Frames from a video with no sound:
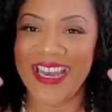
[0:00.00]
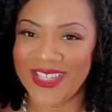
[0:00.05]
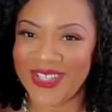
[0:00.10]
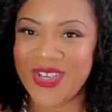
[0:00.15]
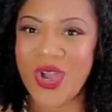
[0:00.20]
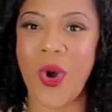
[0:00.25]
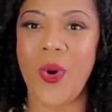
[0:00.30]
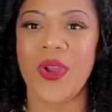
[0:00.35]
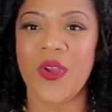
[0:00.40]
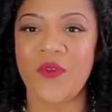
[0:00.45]
And it's
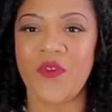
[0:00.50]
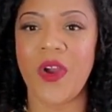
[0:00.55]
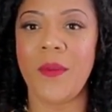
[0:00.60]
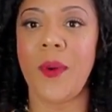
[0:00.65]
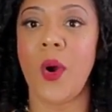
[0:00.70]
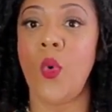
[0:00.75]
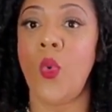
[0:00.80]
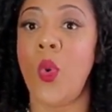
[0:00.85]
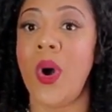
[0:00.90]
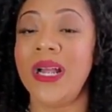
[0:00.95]
going from
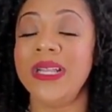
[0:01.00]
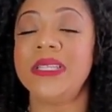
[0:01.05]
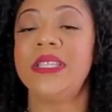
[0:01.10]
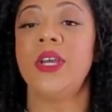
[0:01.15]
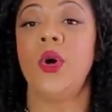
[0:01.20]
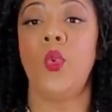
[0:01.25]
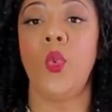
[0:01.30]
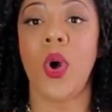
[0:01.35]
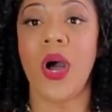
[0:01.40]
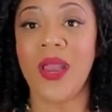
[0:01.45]
a one
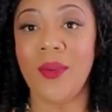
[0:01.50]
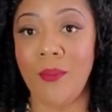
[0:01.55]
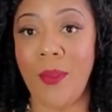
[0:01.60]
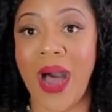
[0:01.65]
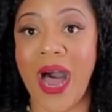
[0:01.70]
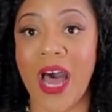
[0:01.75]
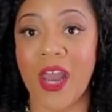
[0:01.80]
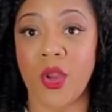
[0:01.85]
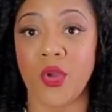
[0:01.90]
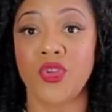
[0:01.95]
to one
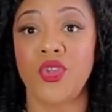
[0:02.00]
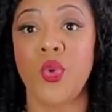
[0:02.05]
model